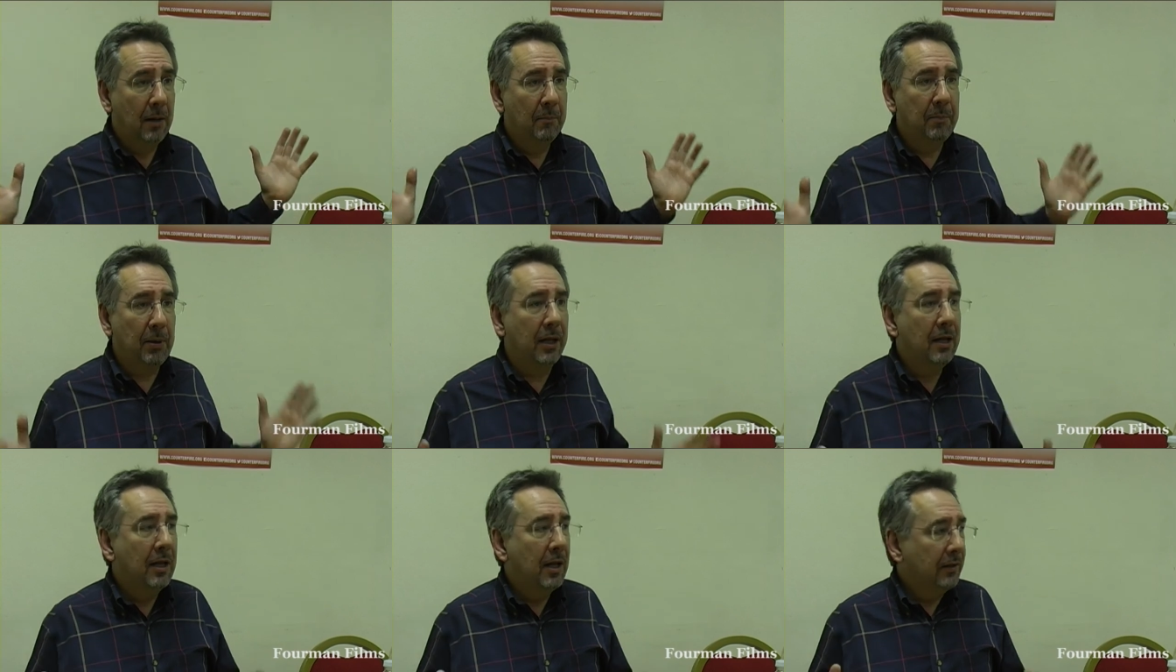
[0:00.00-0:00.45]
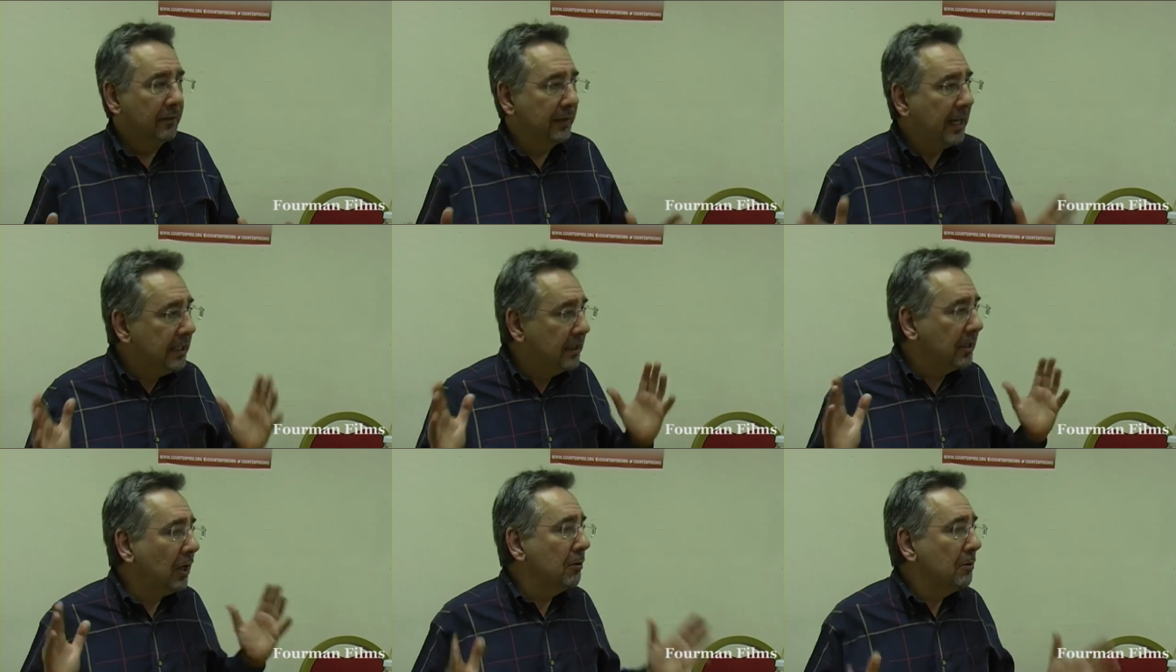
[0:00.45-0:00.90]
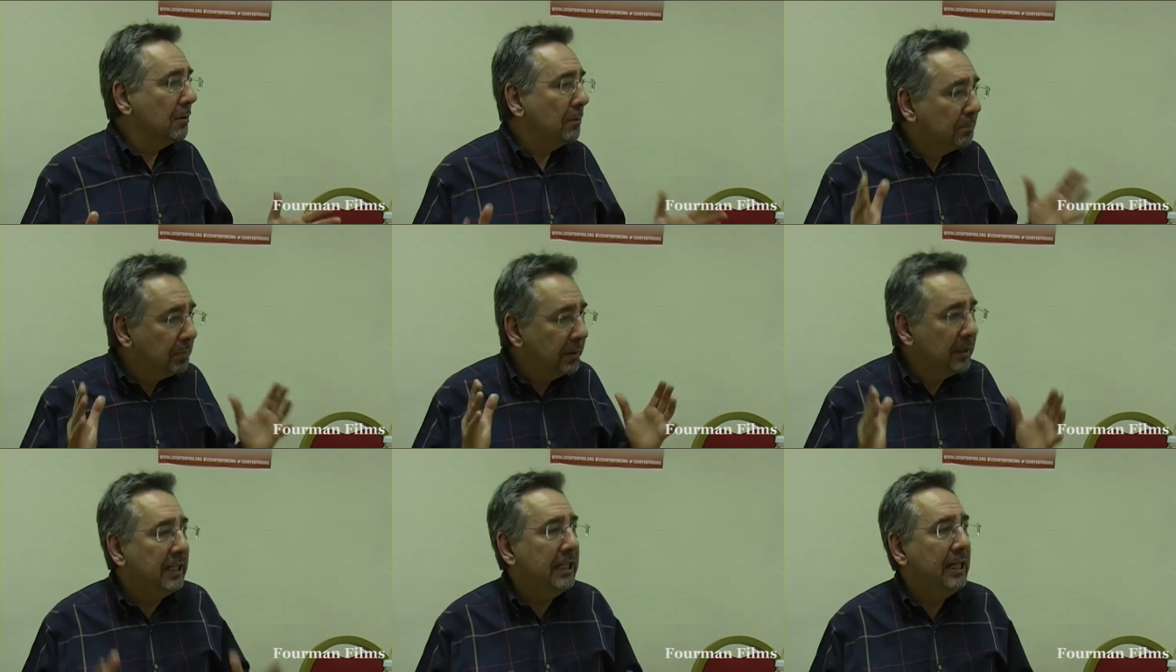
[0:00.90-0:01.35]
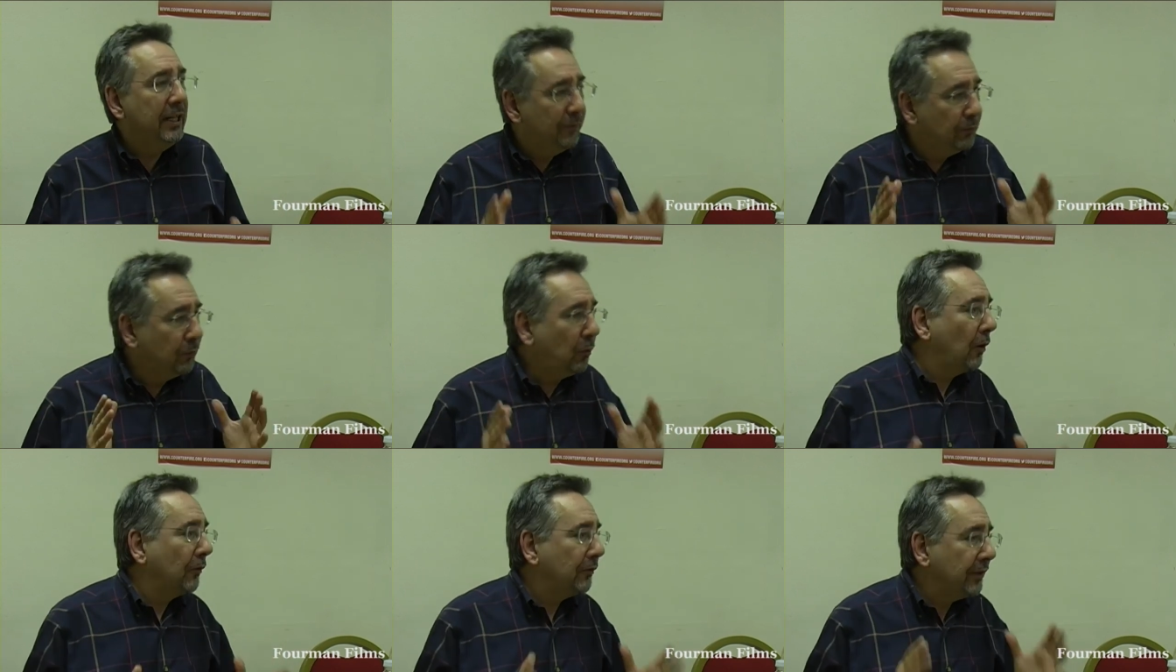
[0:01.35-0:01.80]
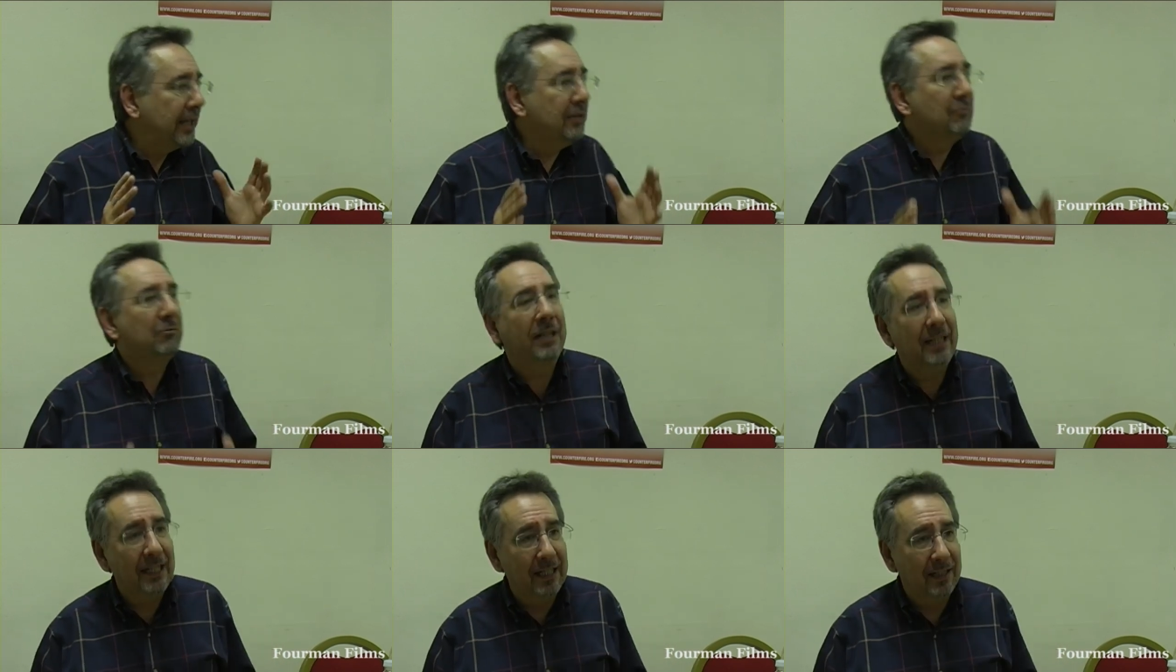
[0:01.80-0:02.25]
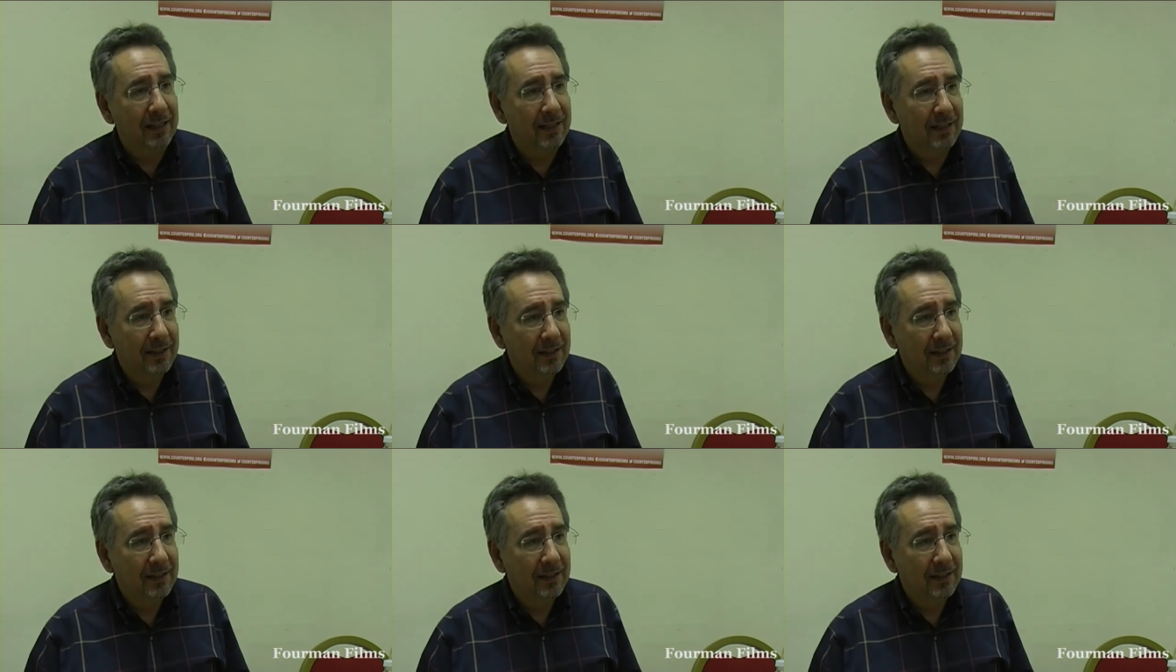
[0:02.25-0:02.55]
But they don't believe what they read.